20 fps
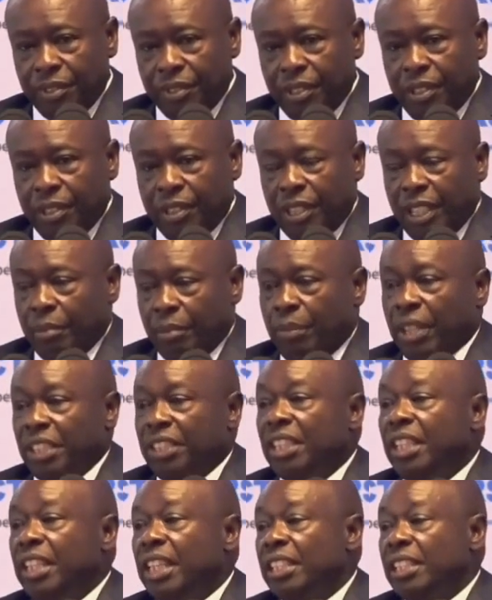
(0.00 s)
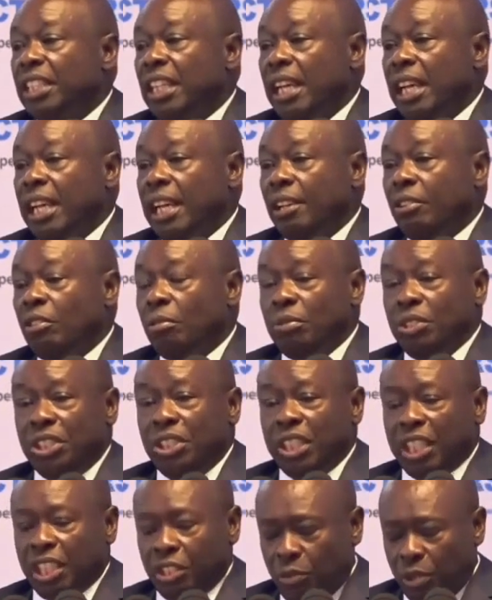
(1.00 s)
The ambassadors and high
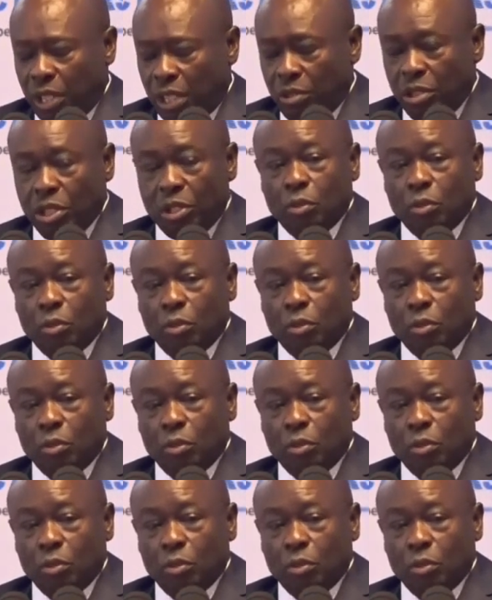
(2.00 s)
commissioners we are going to